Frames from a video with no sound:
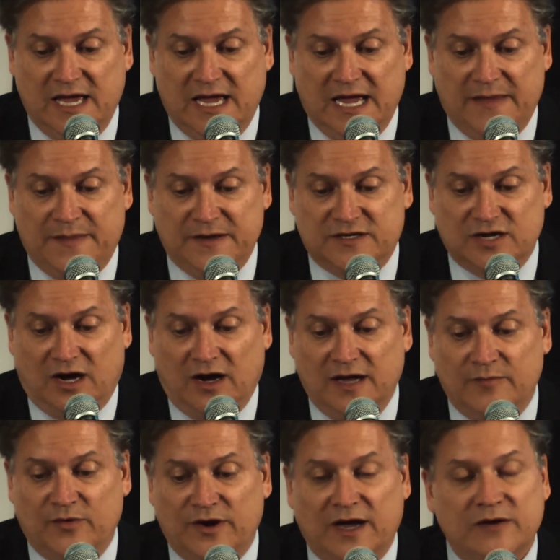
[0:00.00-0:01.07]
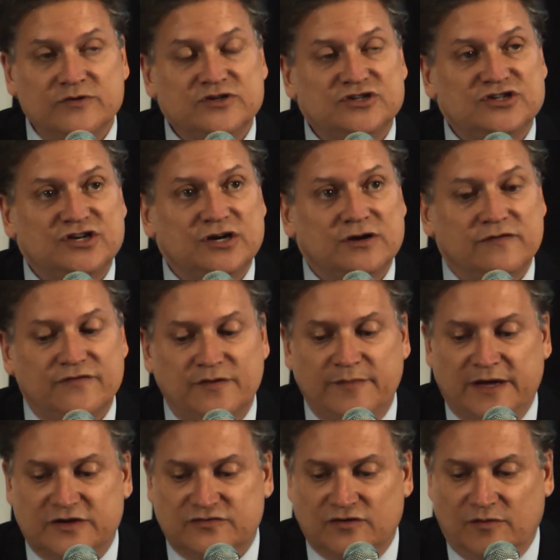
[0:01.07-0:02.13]
At the time when I was chair of the
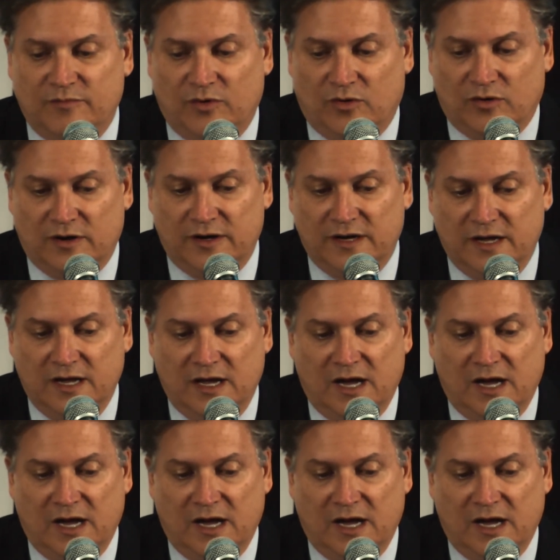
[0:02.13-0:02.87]
Metro Board,